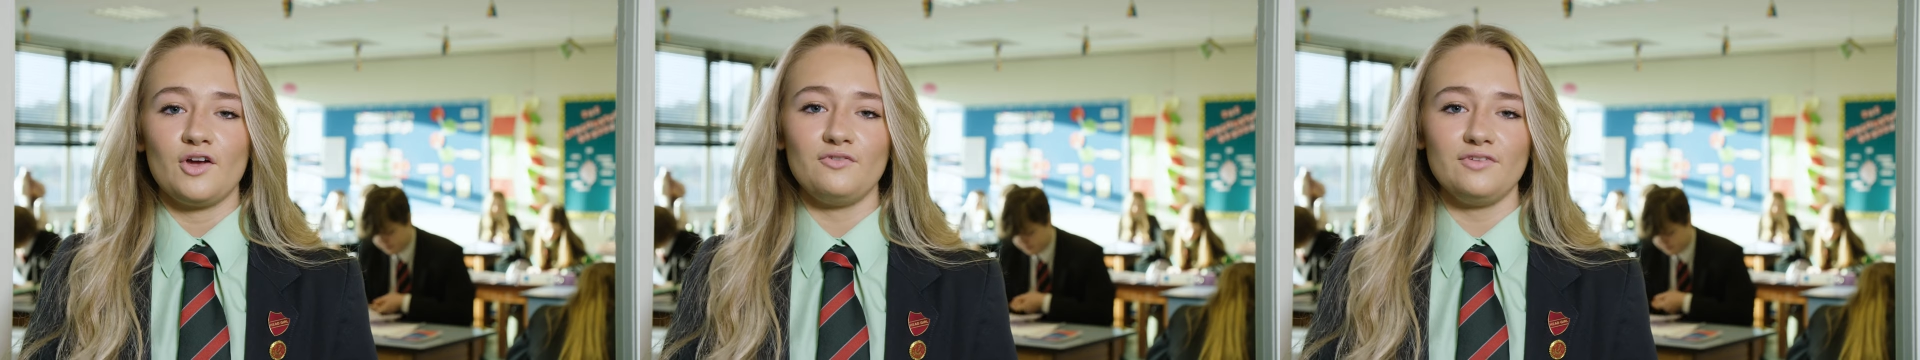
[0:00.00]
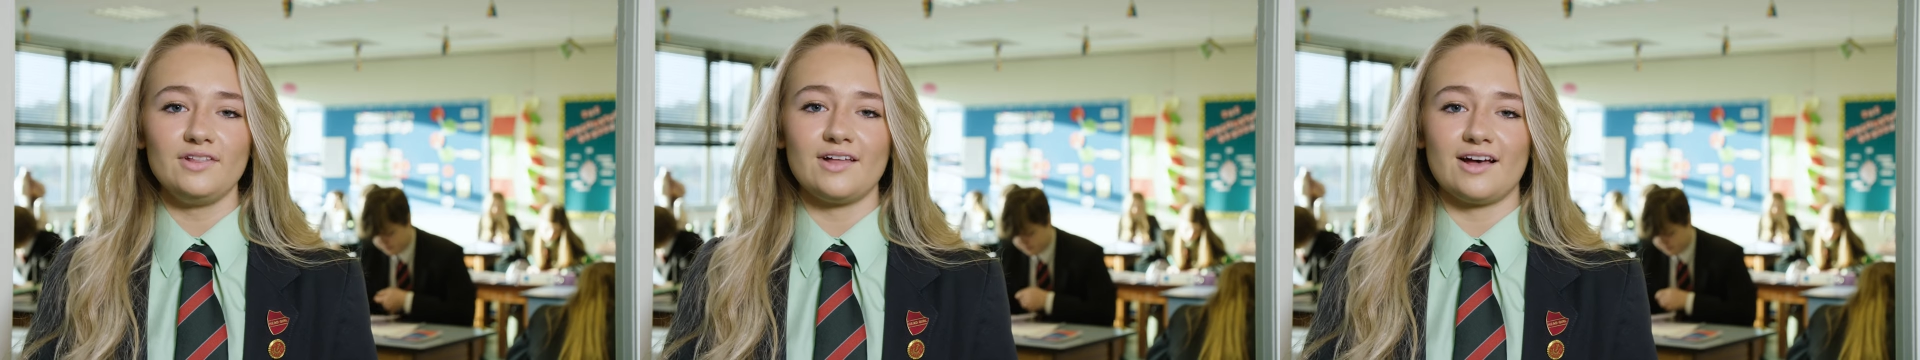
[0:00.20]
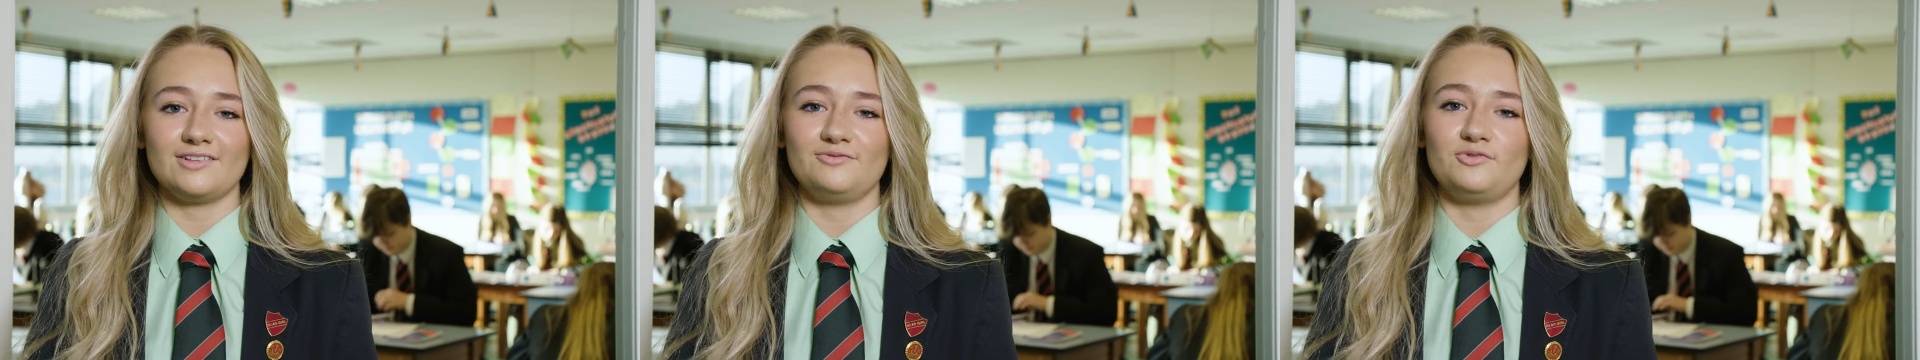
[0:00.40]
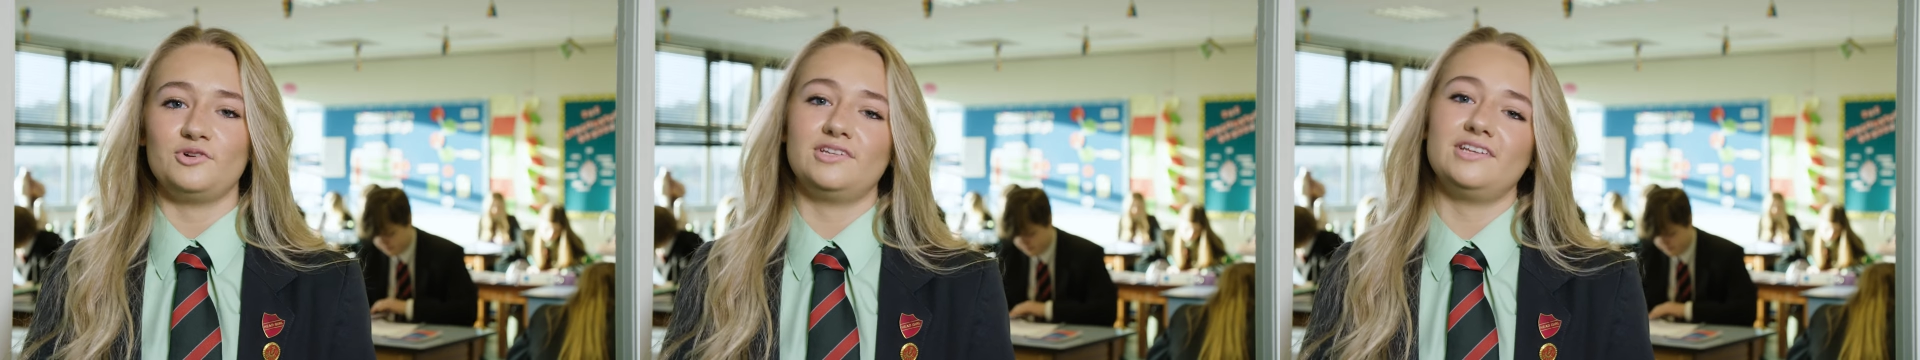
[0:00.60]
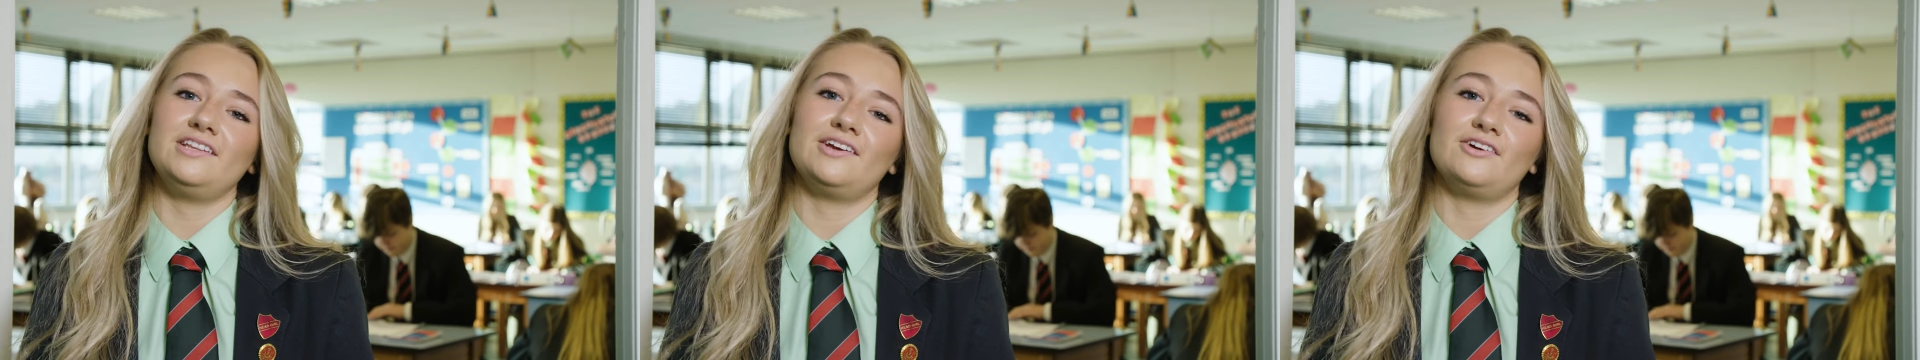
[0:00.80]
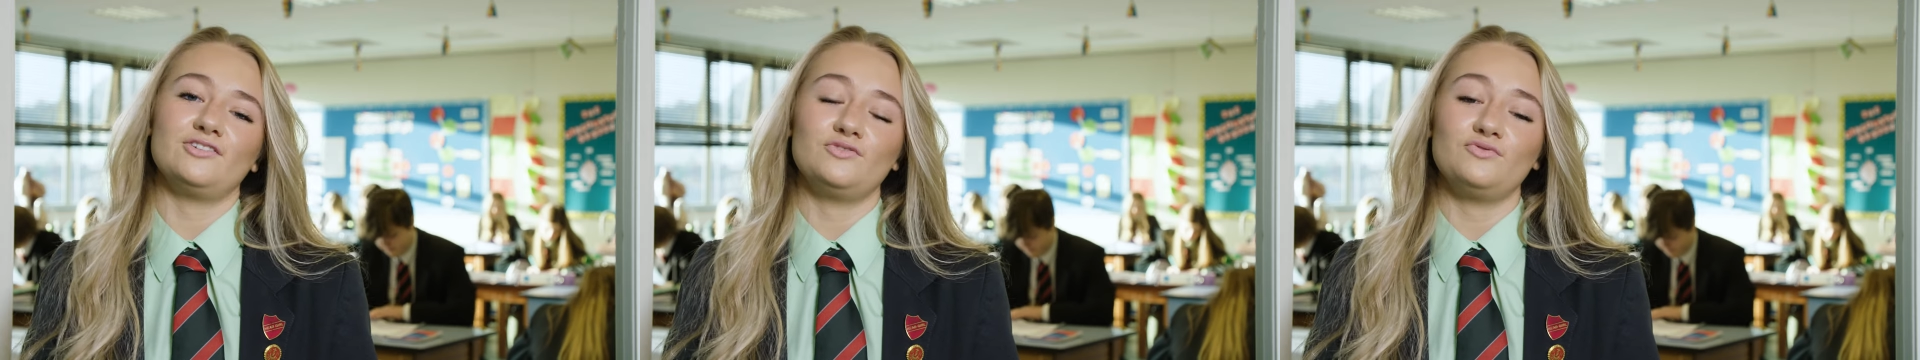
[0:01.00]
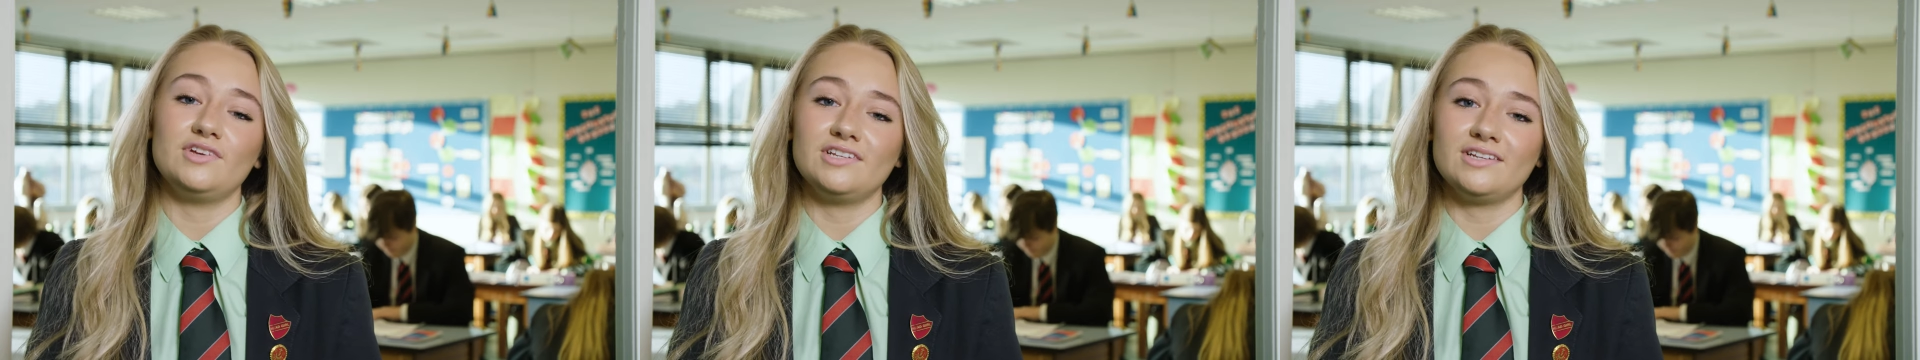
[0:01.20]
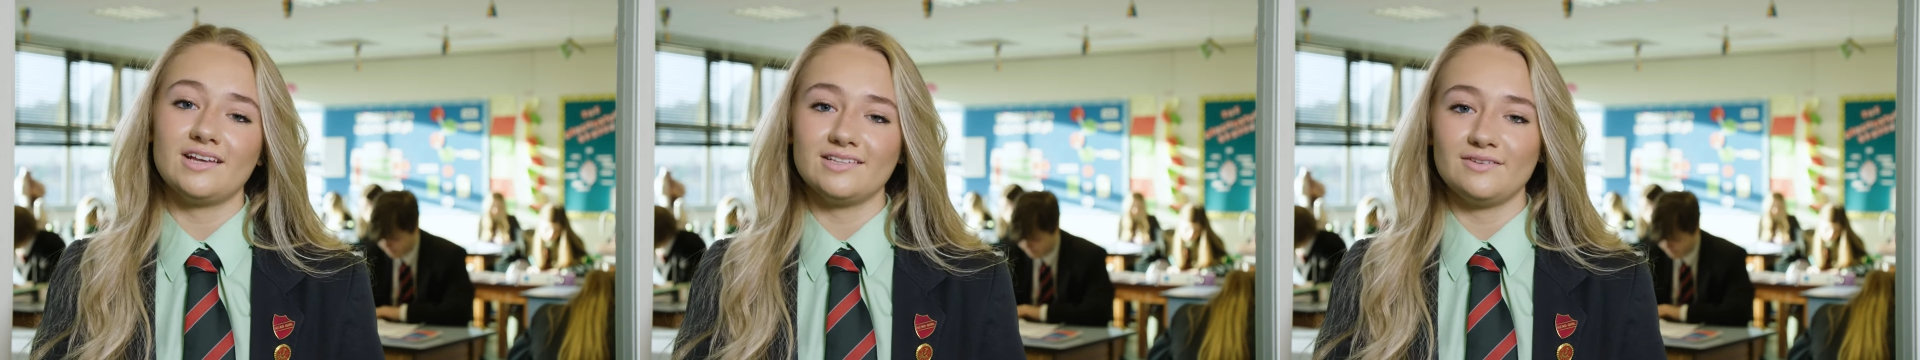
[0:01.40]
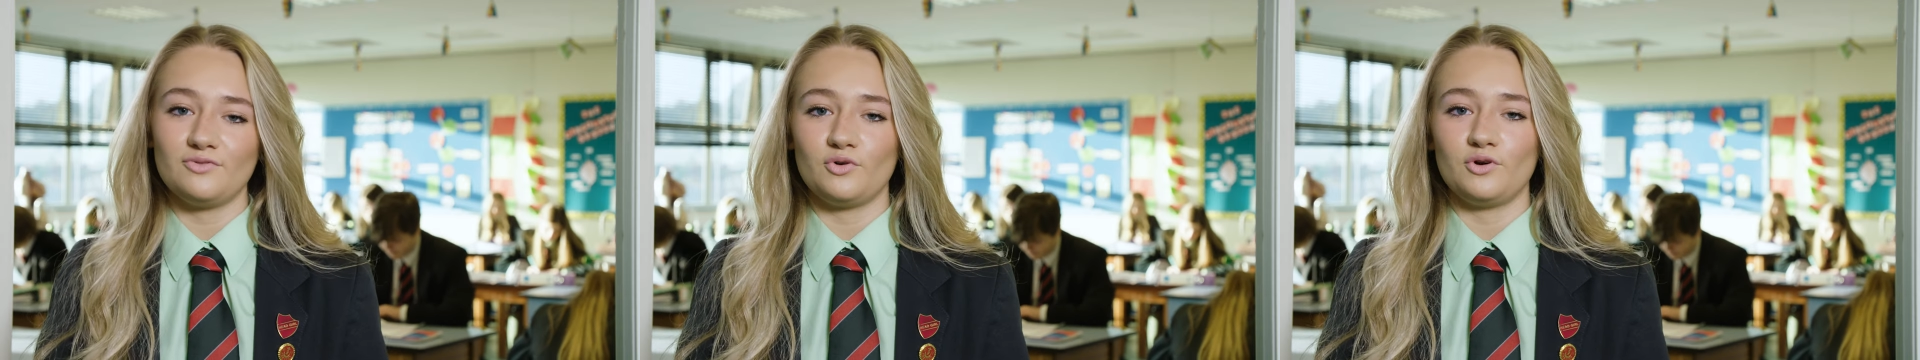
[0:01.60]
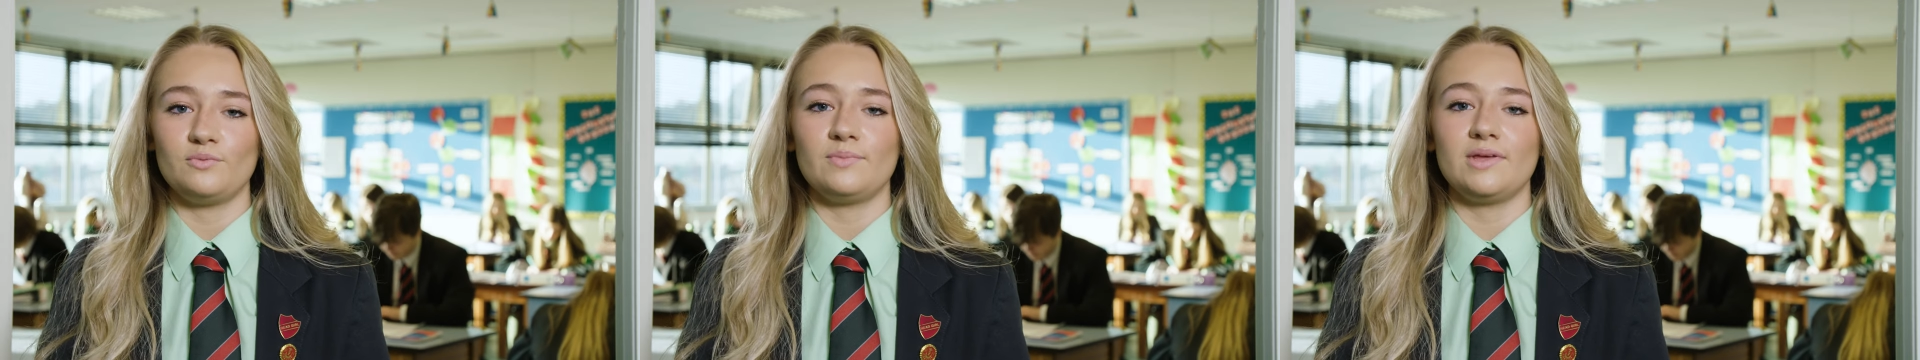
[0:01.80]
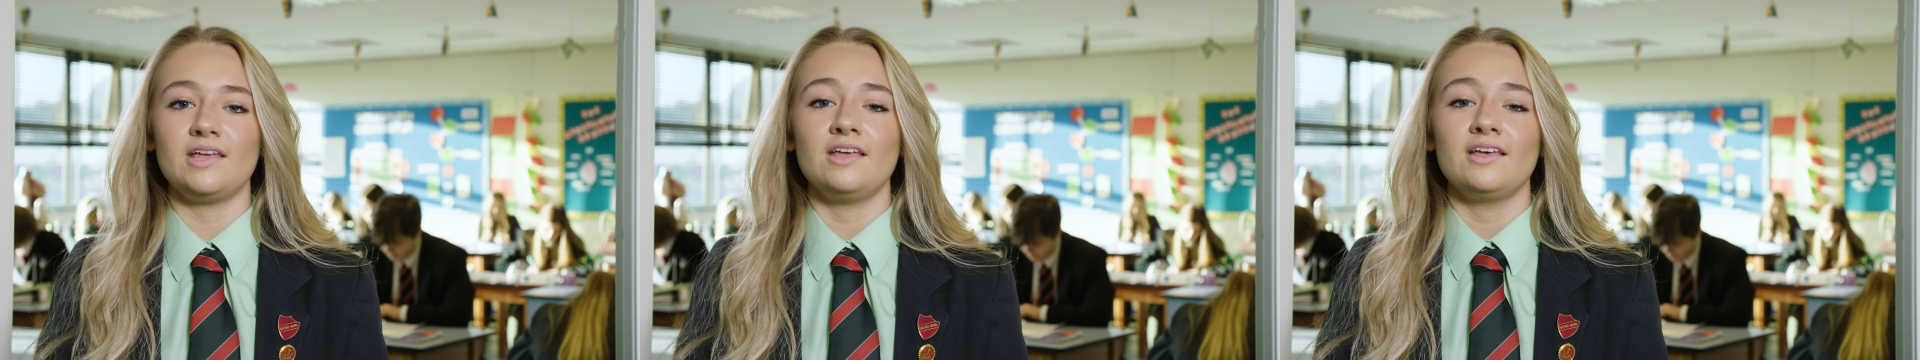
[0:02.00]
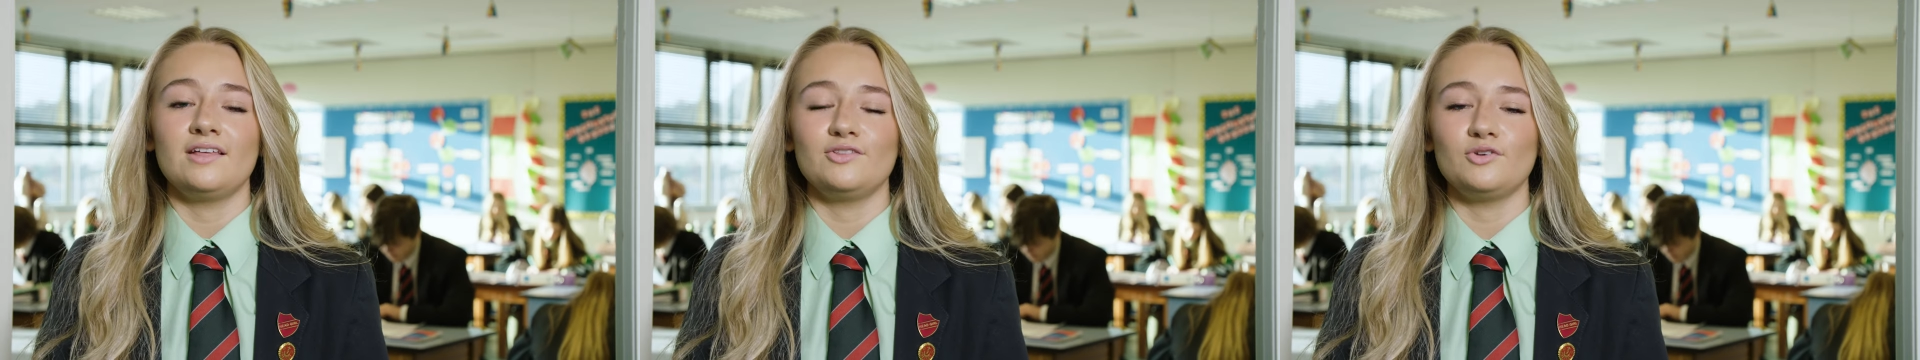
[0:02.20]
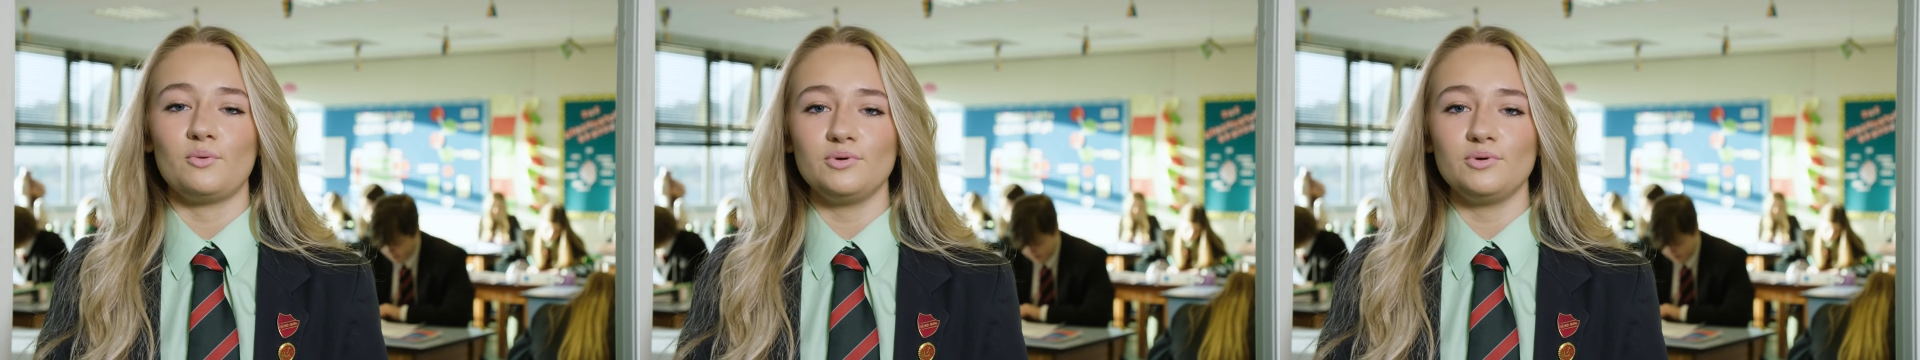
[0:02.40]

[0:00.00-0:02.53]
Over the last 14 years, Regent has afforded me the